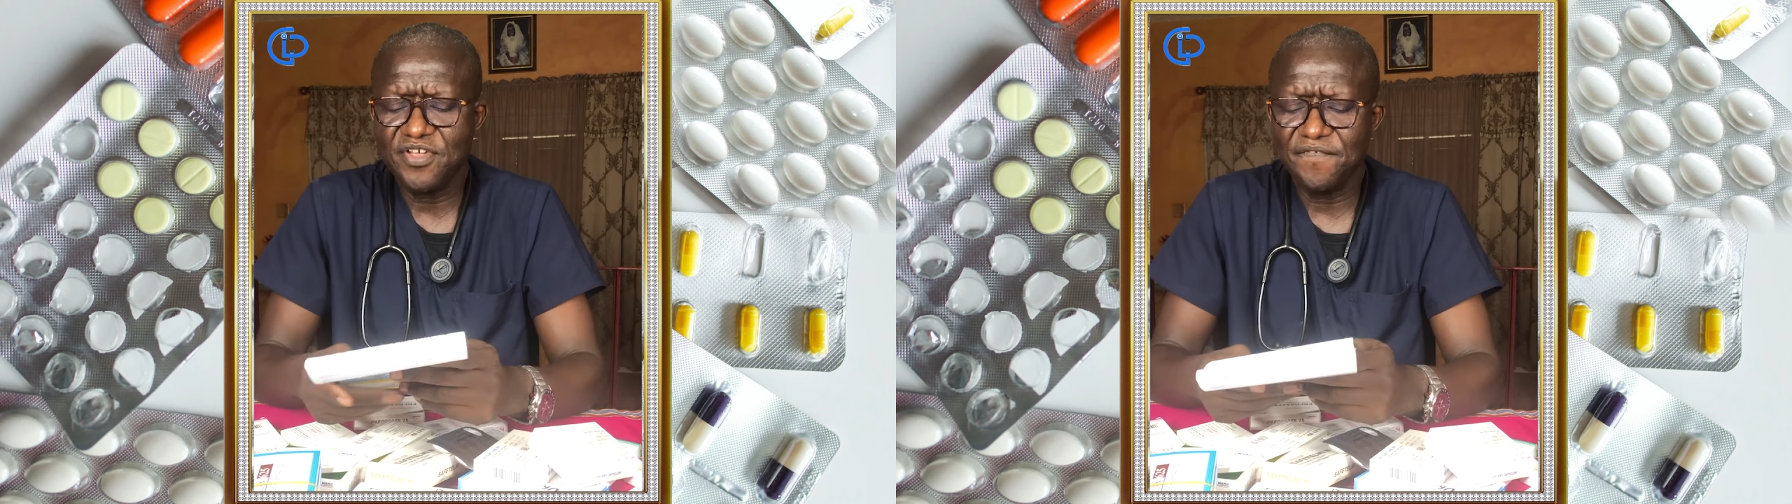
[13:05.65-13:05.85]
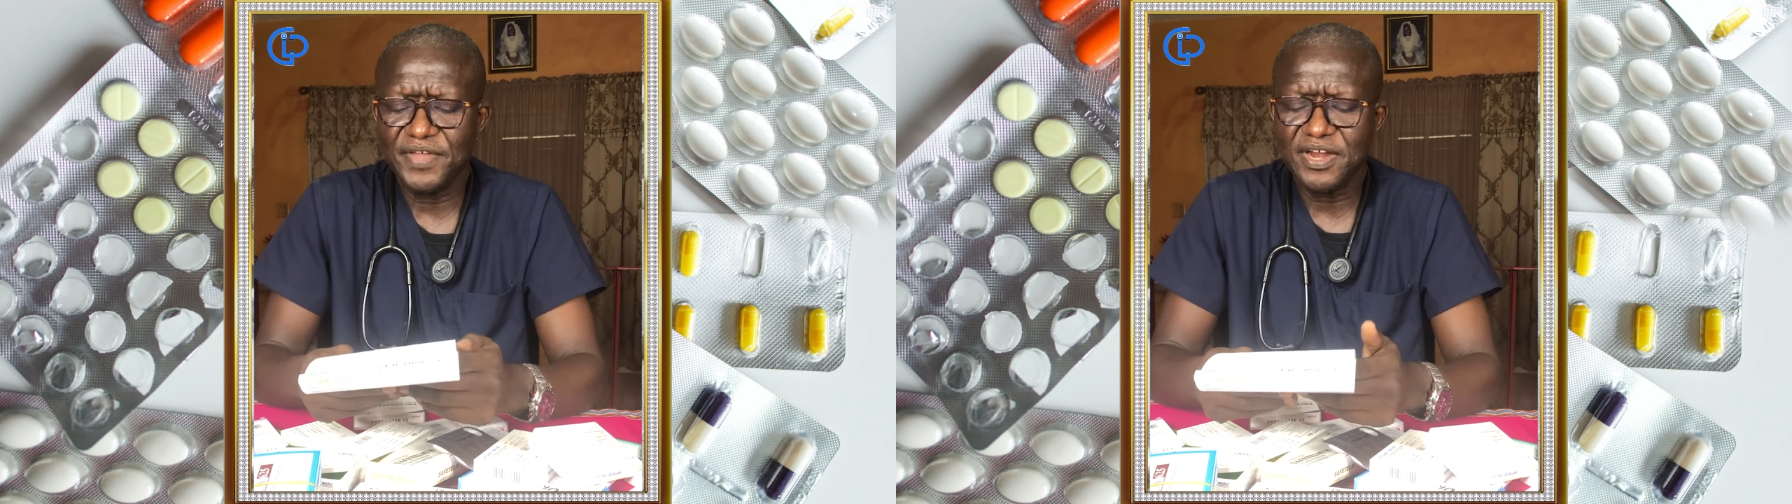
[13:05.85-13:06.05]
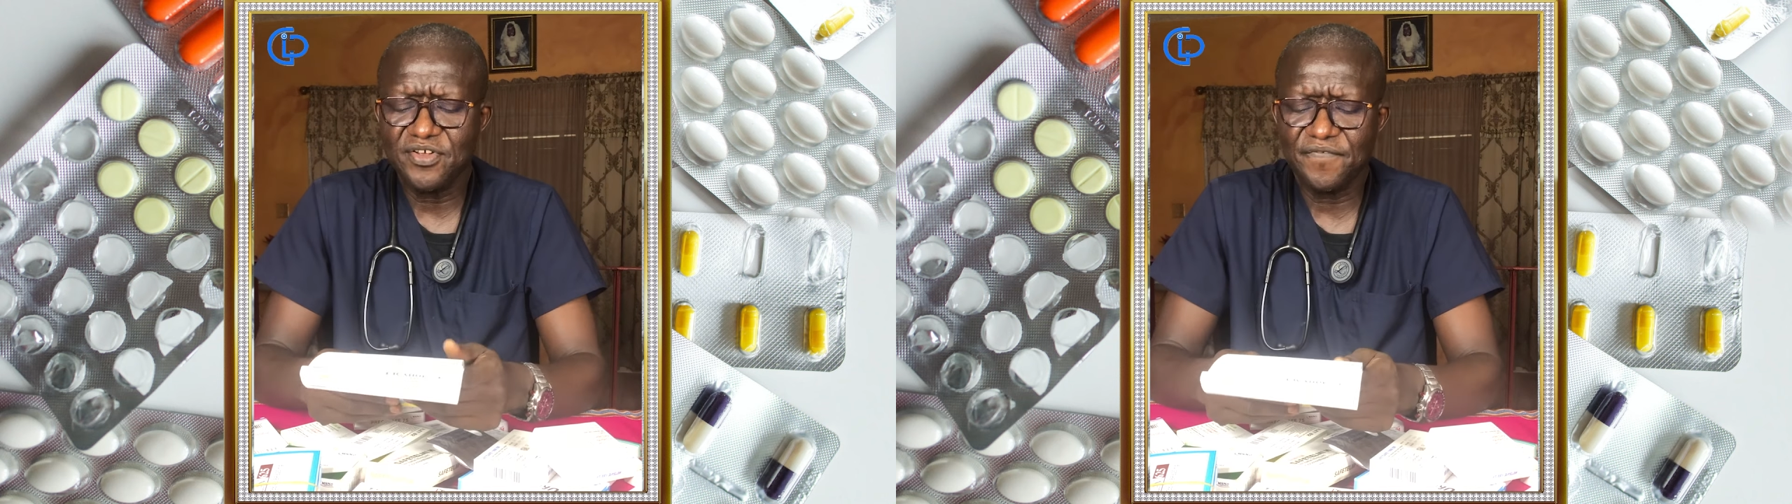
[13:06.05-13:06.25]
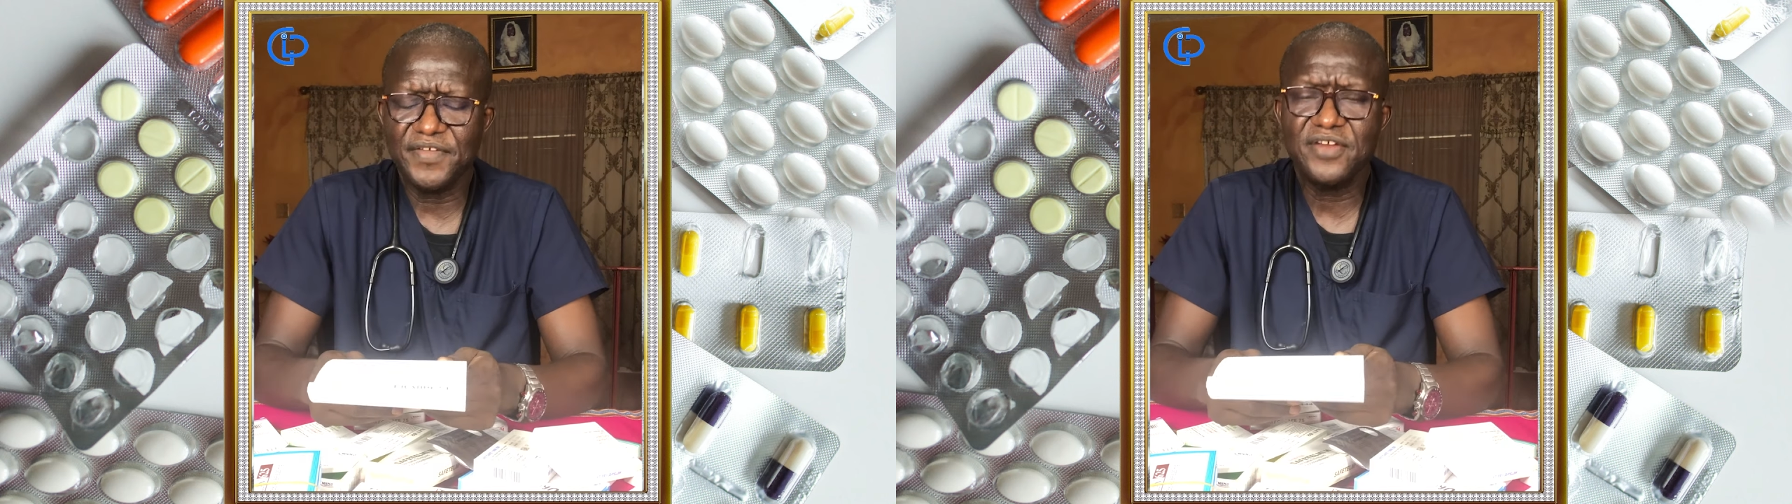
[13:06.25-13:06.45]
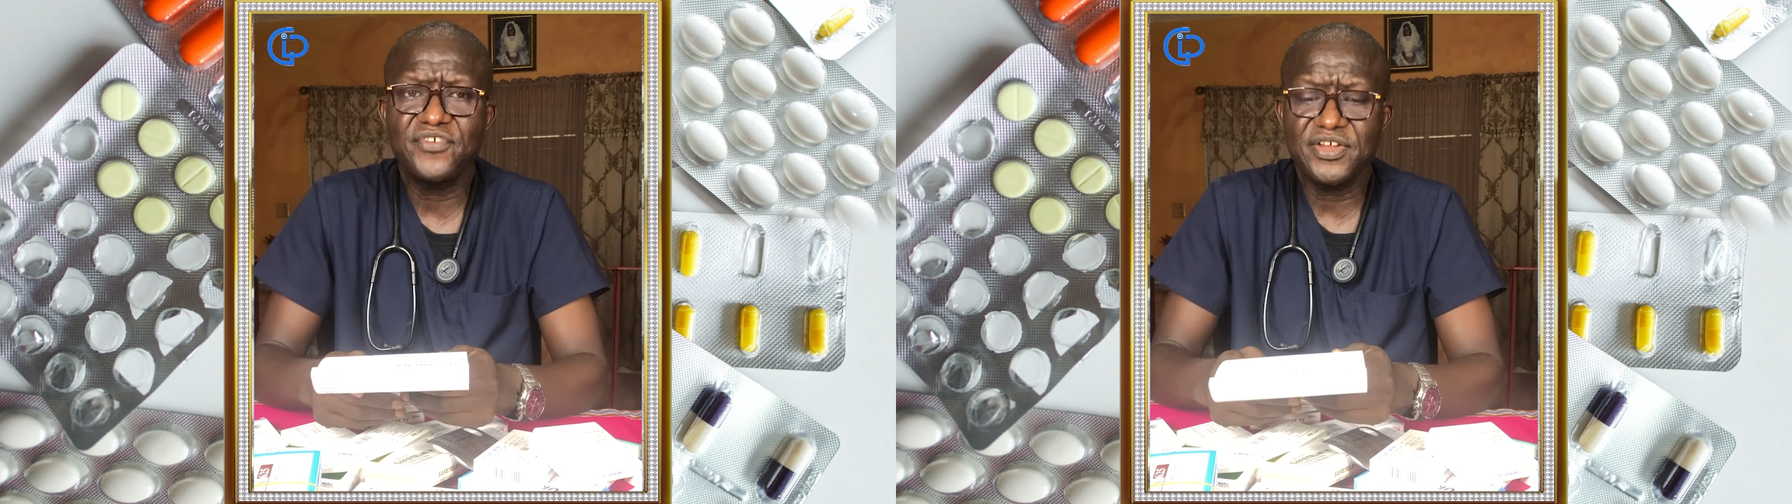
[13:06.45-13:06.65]
very,
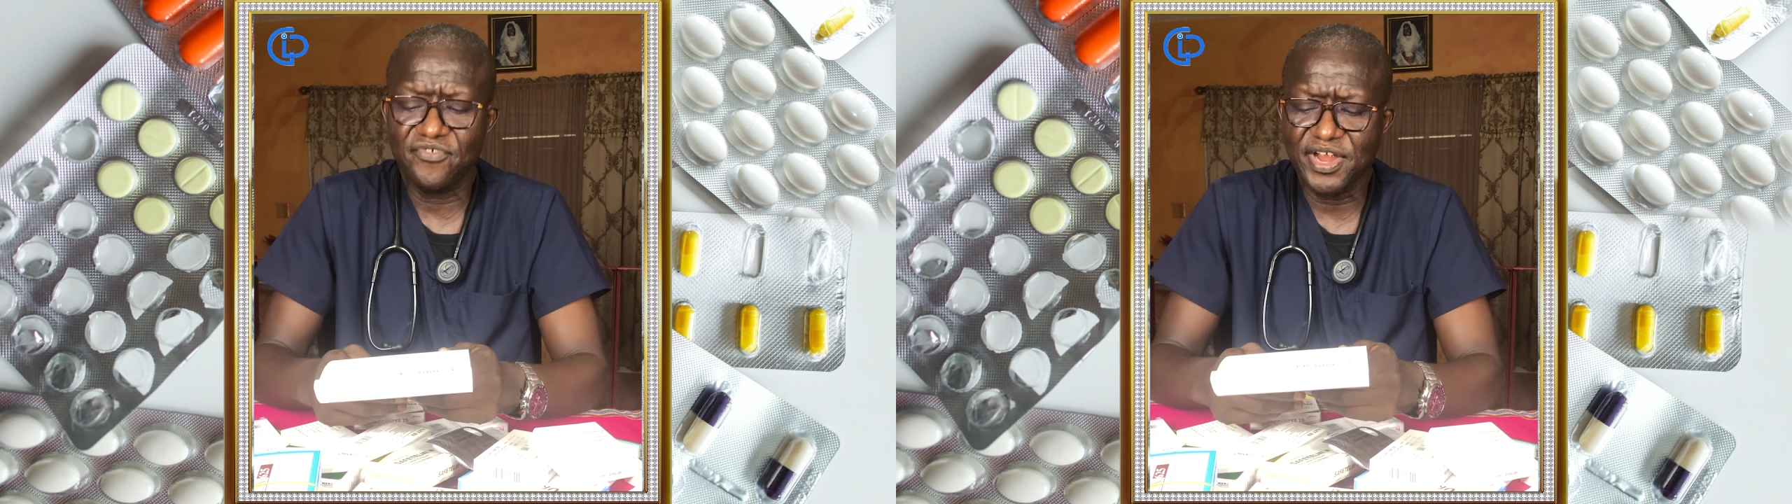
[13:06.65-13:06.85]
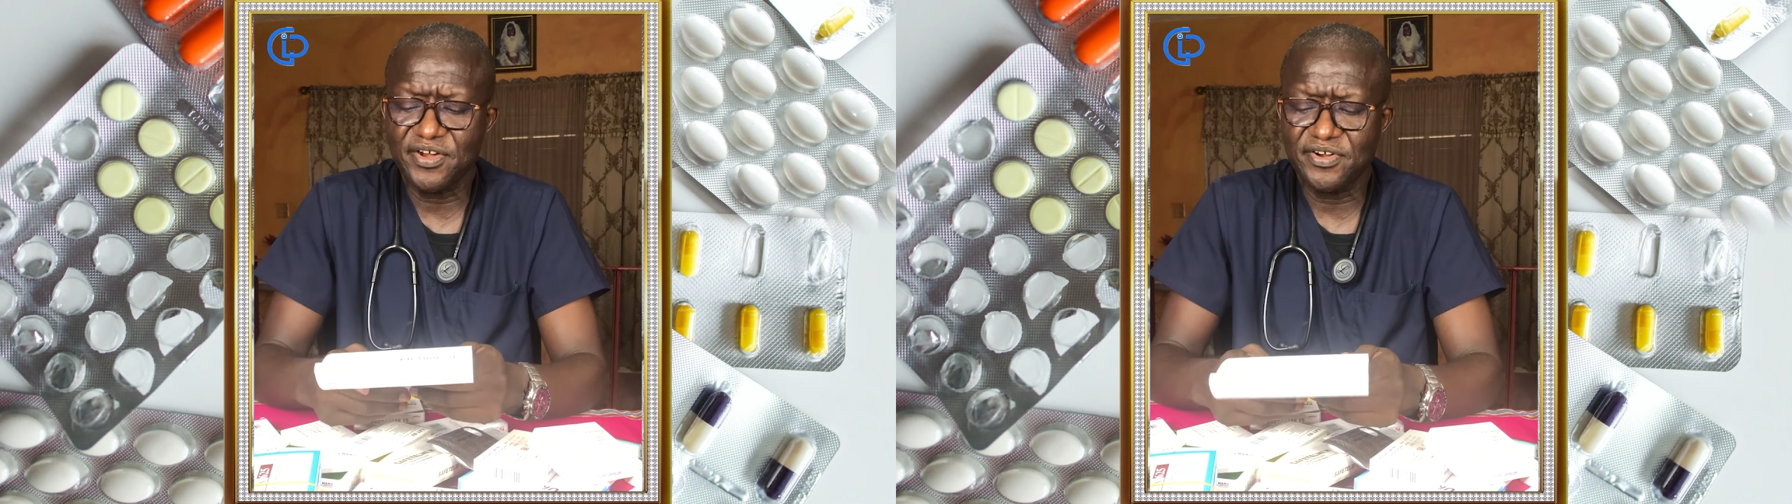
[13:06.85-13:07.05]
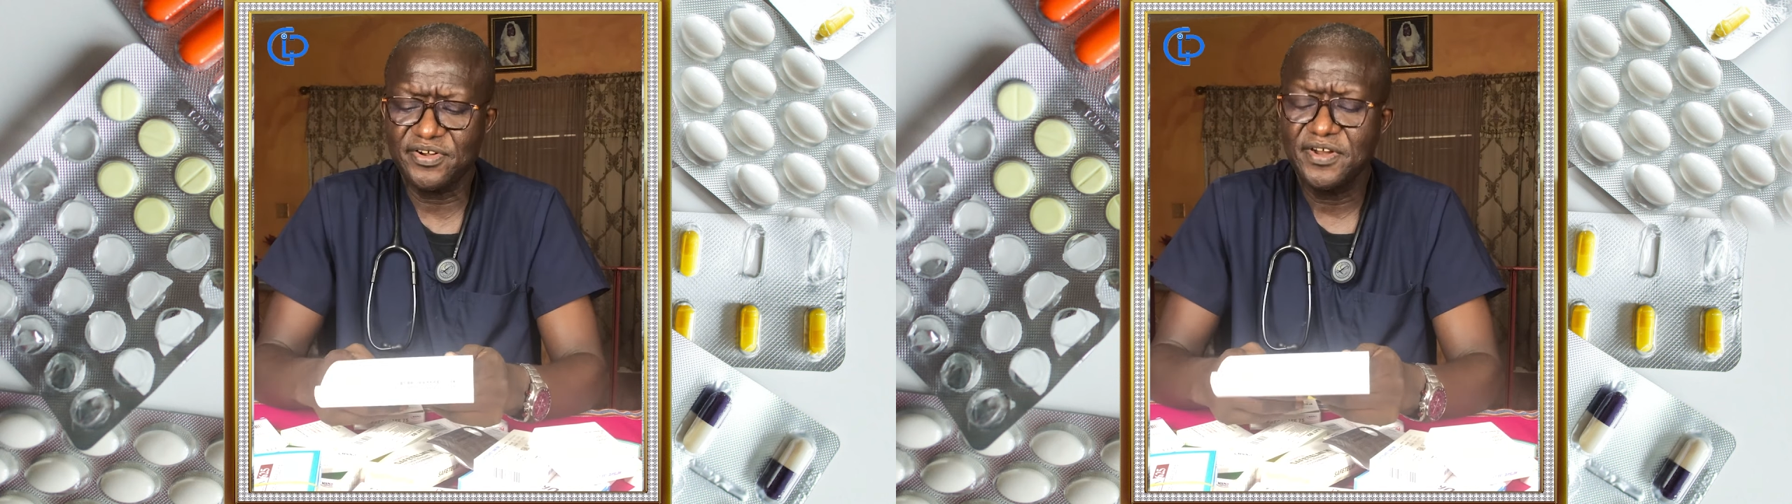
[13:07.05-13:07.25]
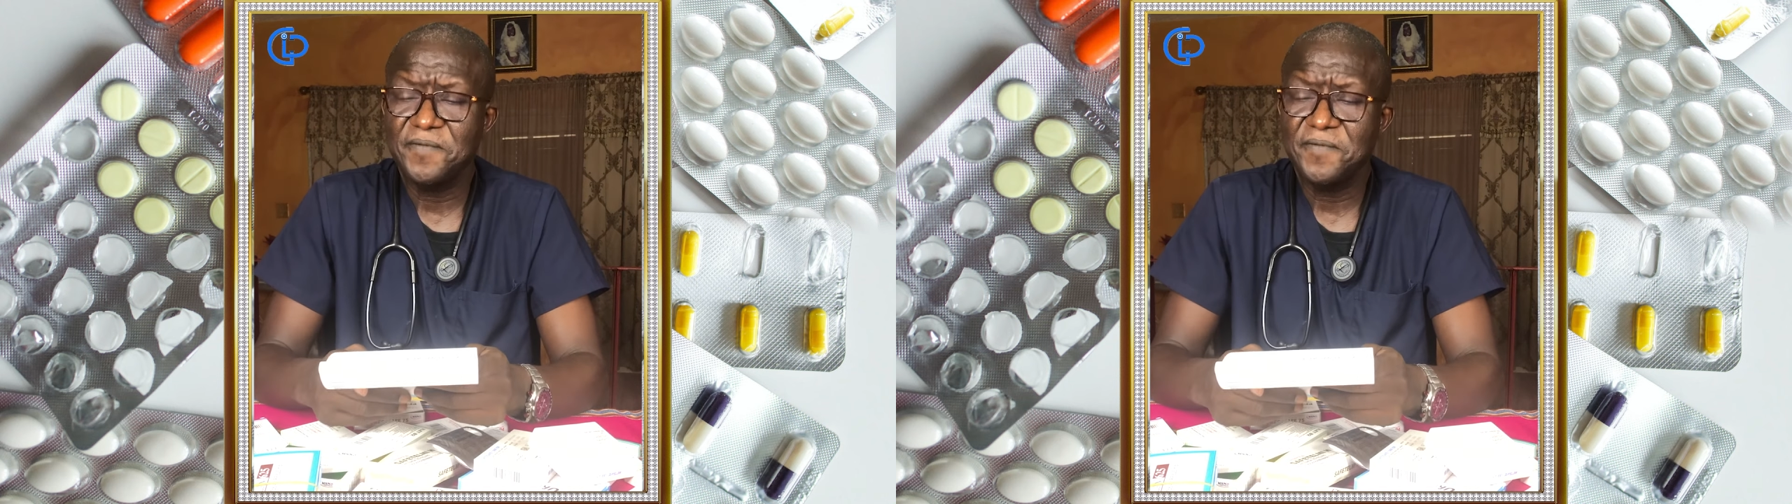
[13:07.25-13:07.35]
very rare